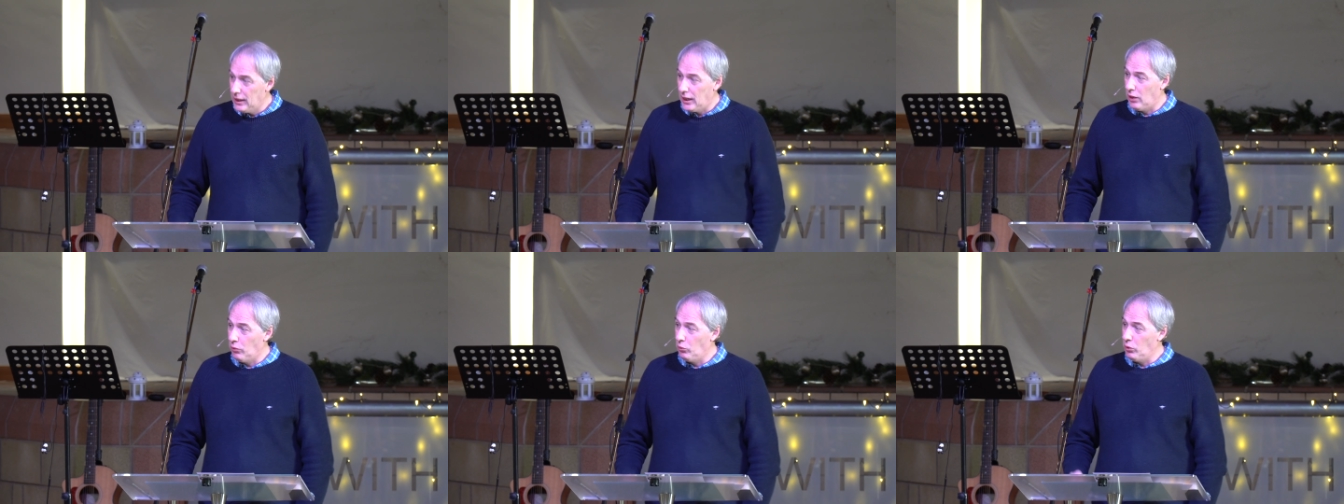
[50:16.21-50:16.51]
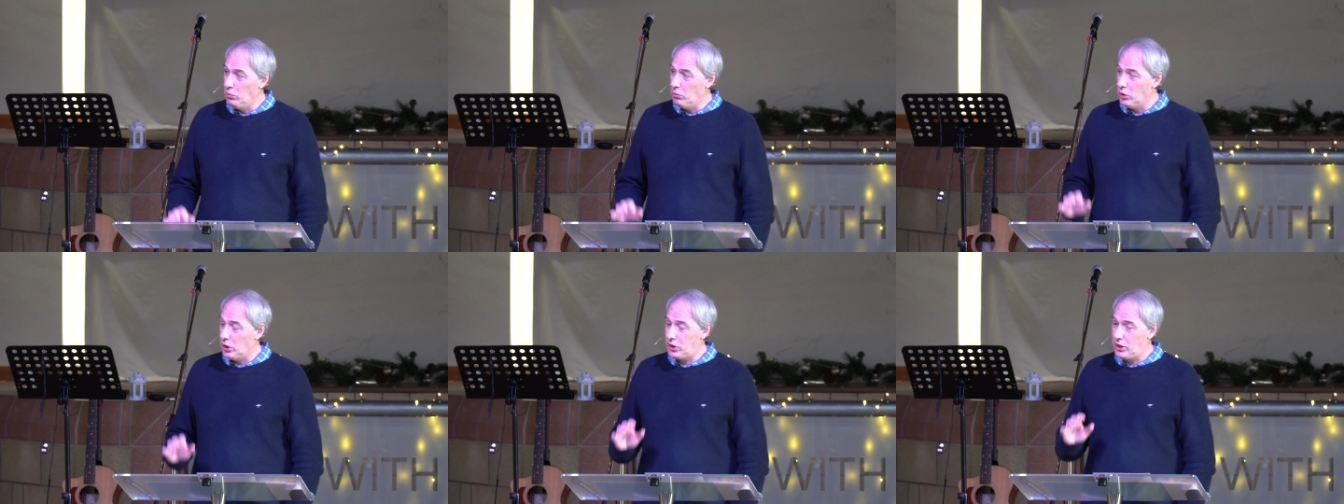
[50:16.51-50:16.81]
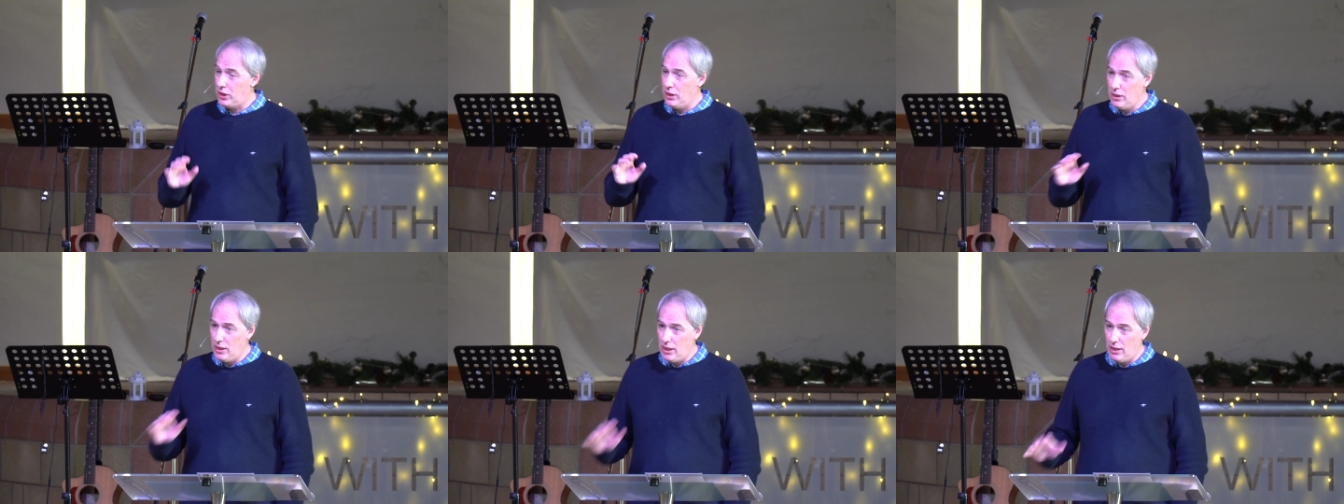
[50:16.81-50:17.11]
And we
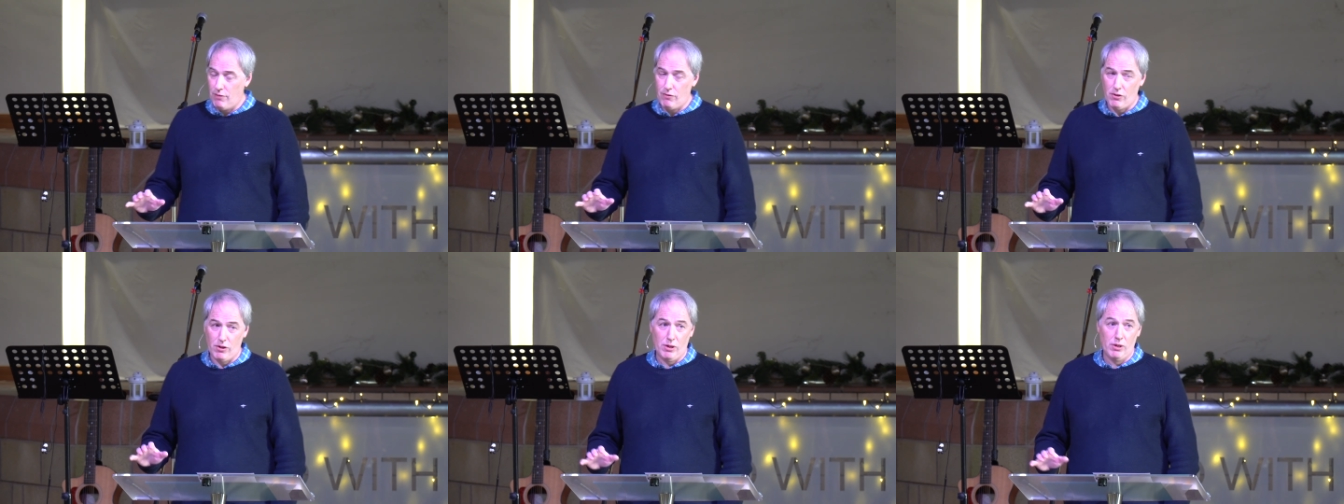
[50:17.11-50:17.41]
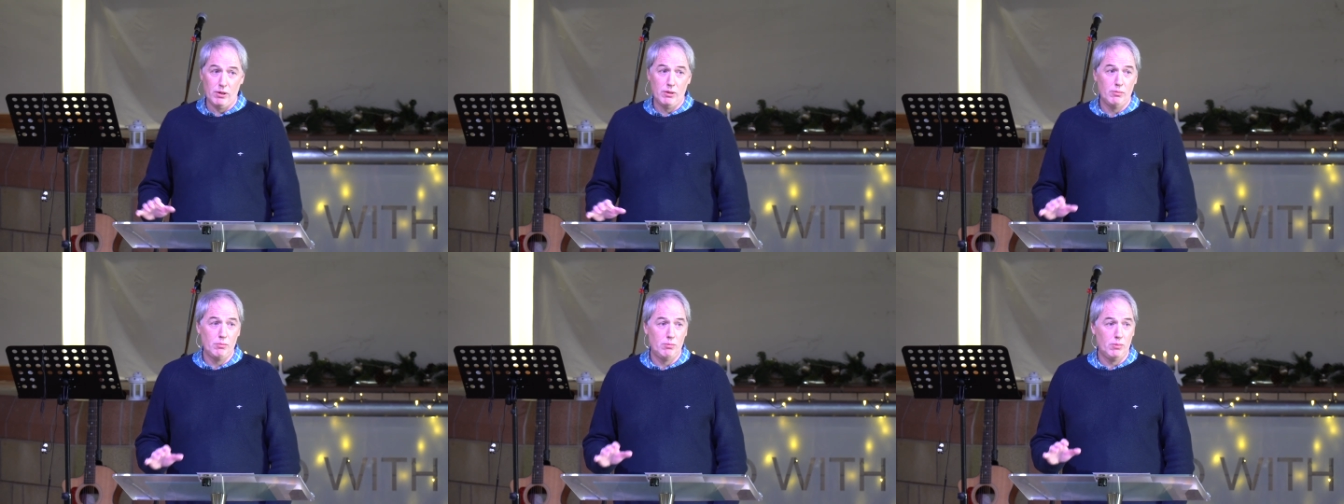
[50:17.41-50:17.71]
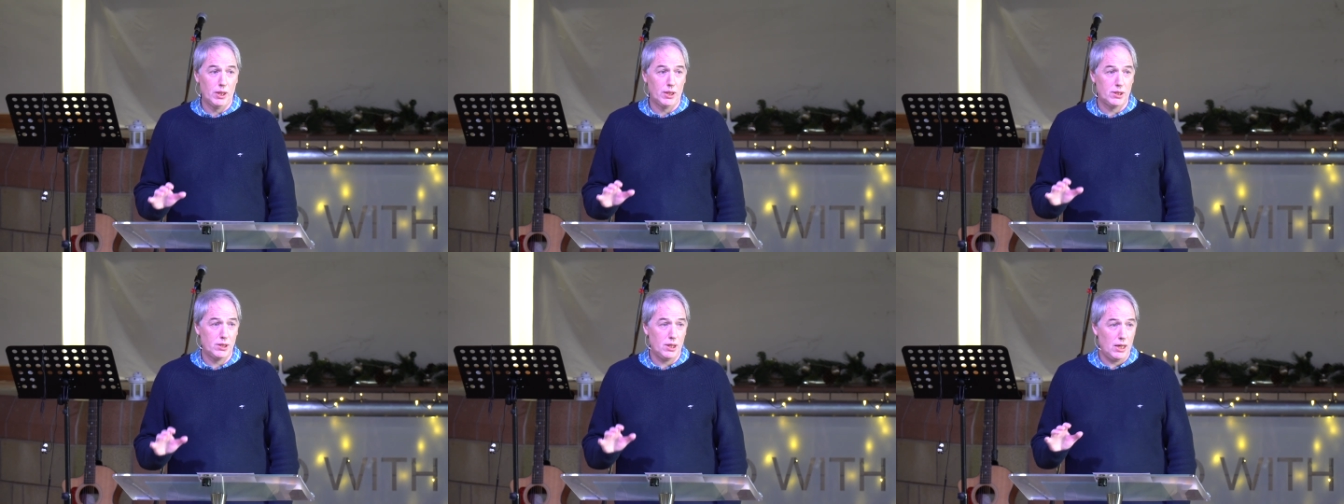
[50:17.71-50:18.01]
must never
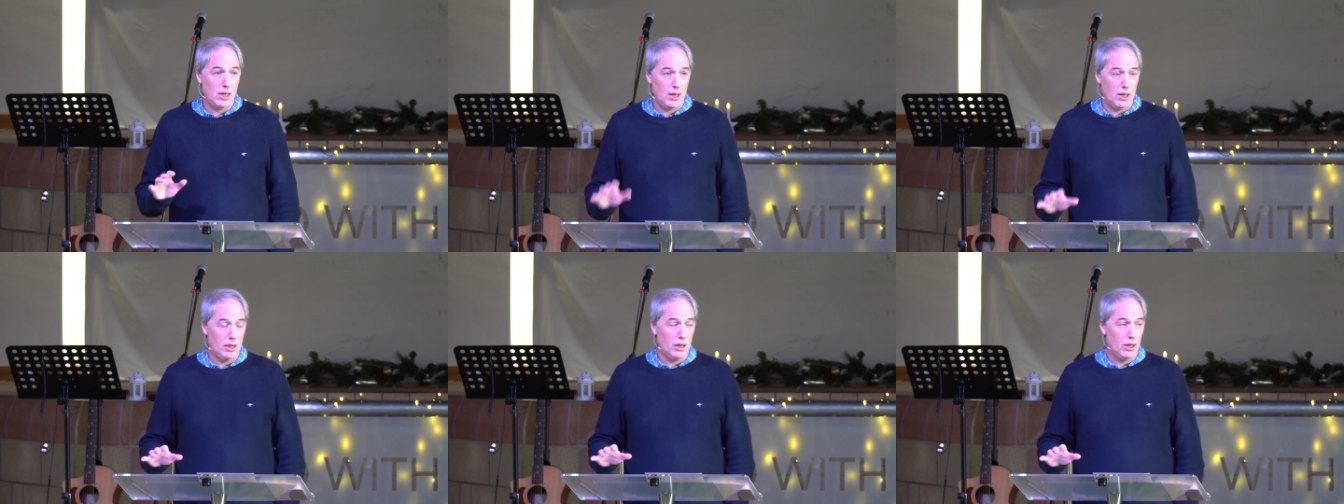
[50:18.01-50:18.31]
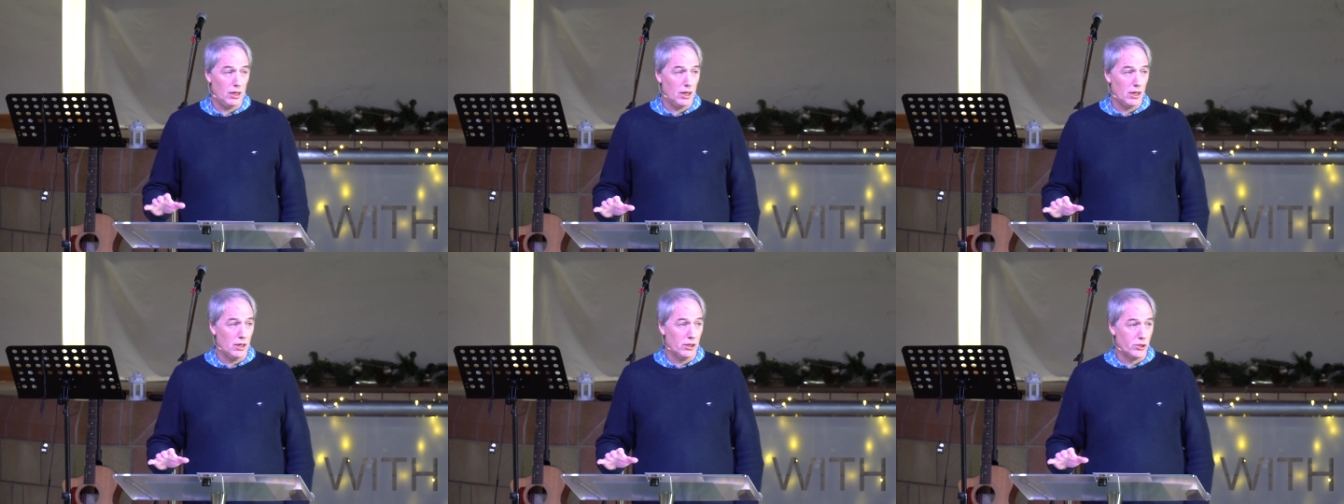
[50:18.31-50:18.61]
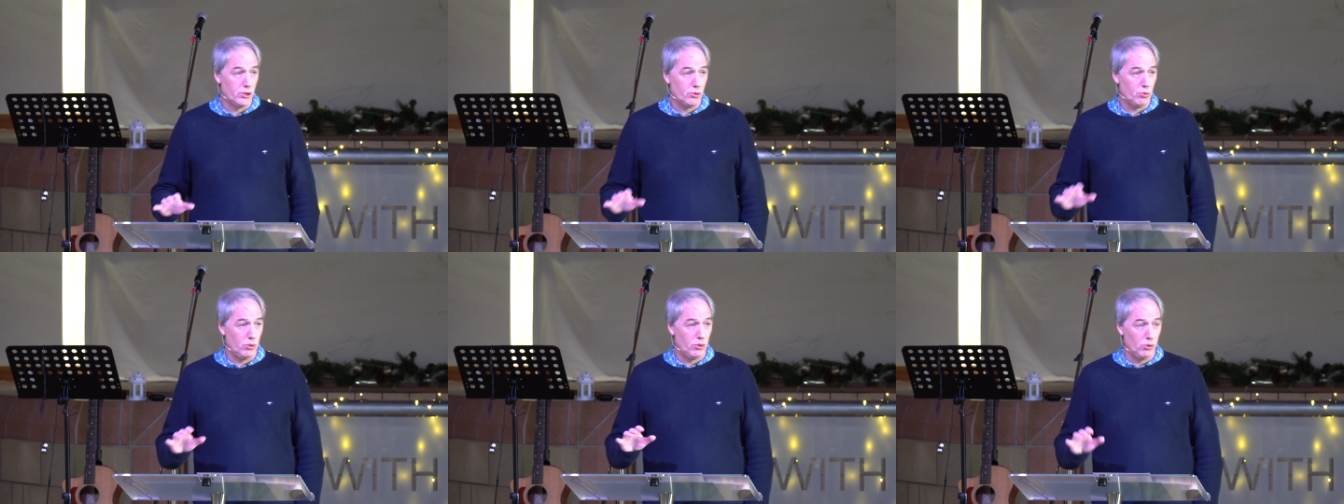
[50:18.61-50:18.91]
mix anything
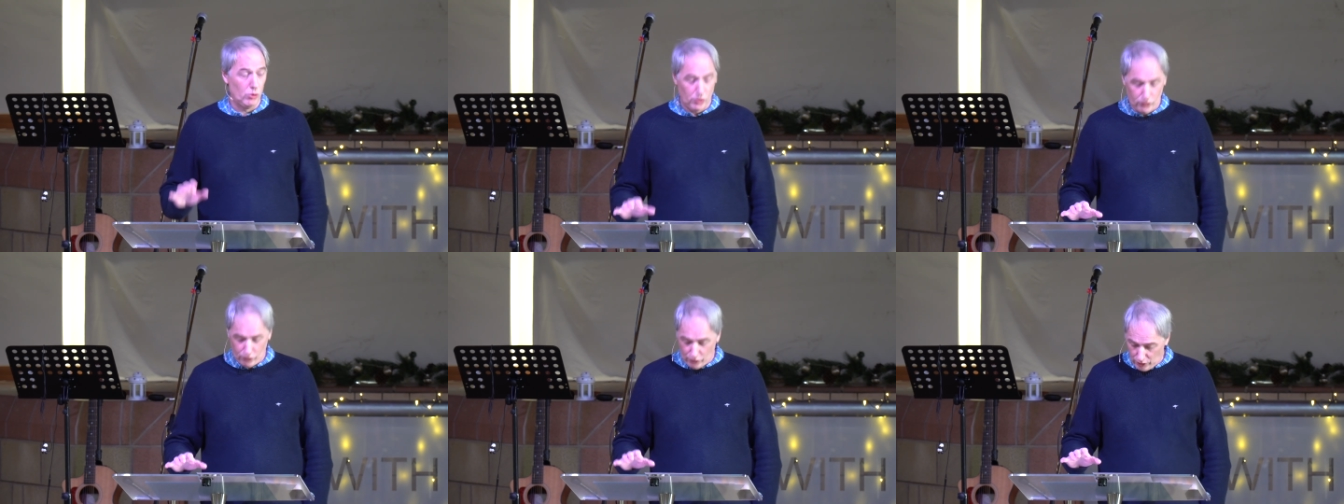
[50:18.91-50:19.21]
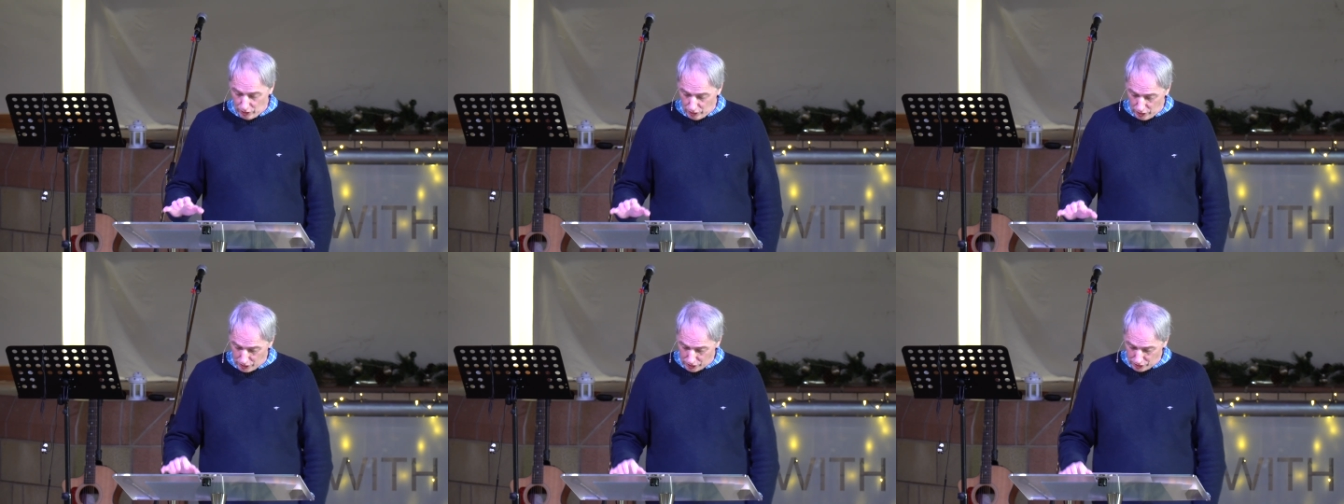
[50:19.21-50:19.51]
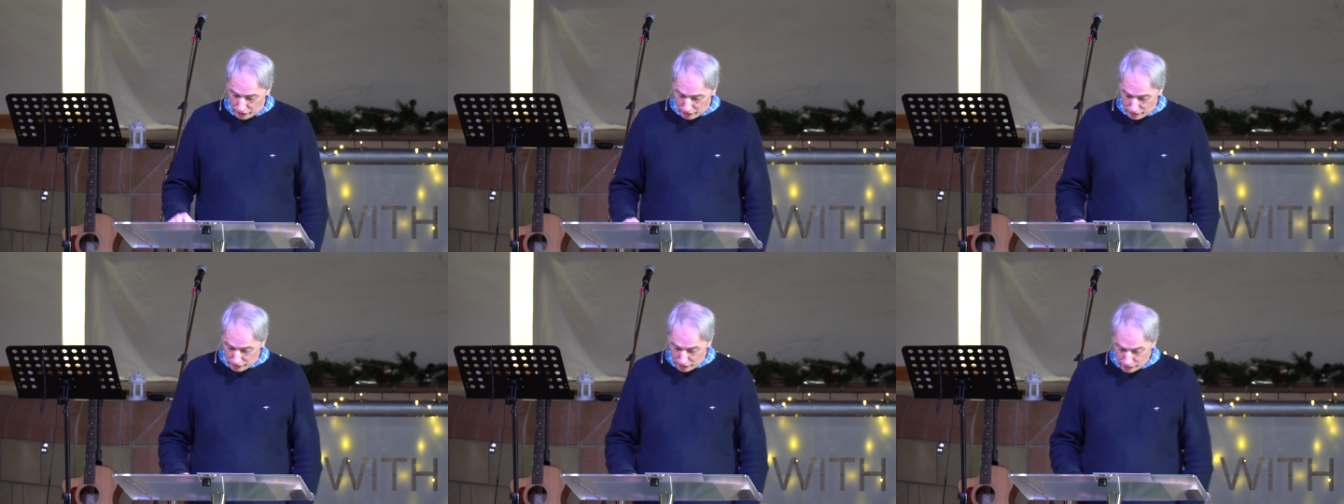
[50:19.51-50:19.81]
else with those
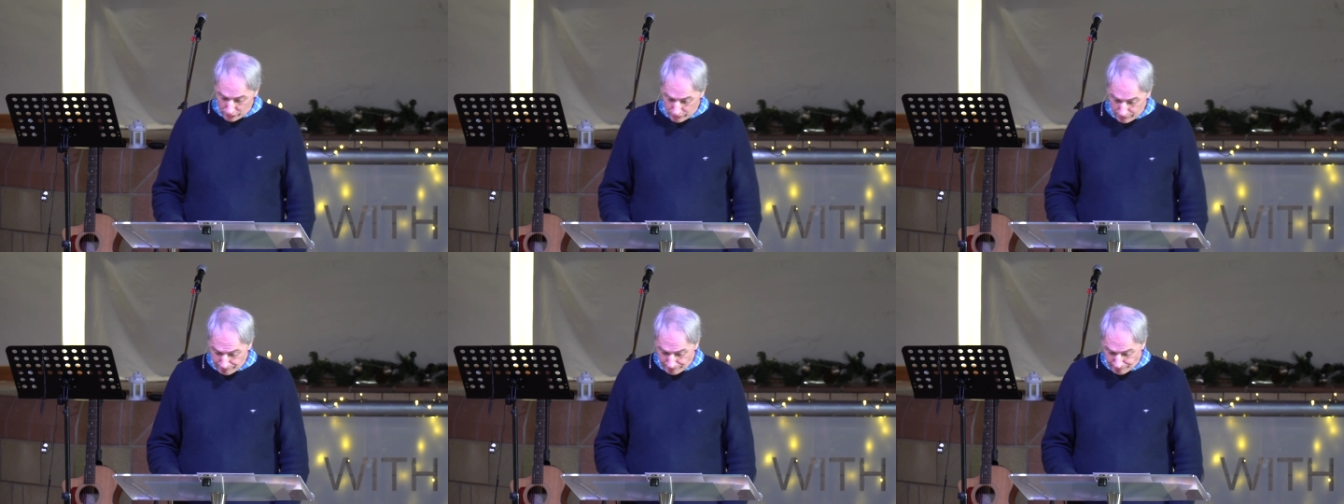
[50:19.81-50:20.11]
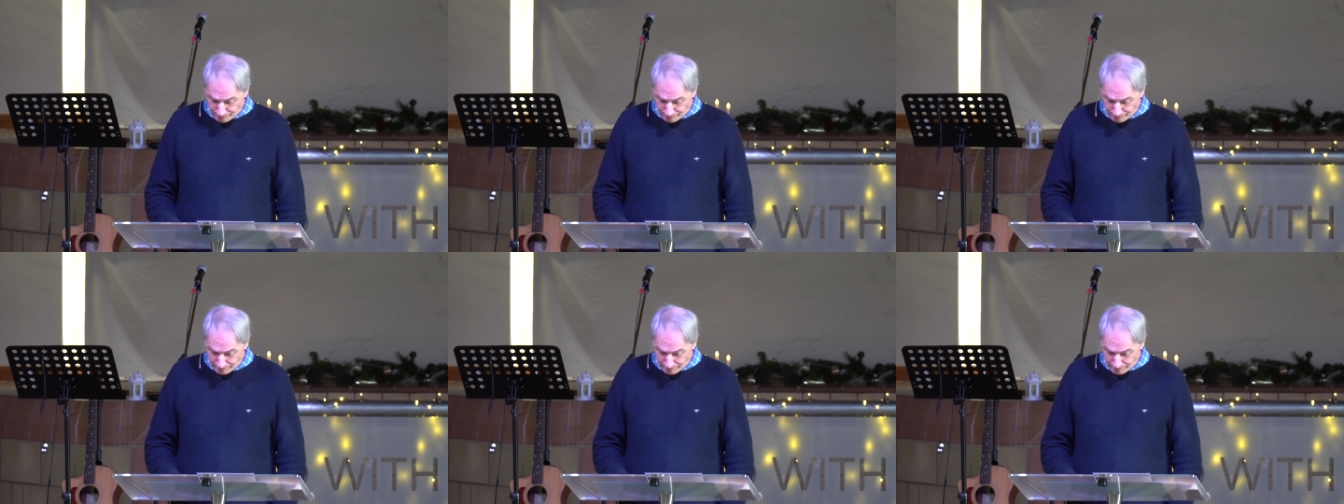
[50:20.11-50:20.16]
foundations.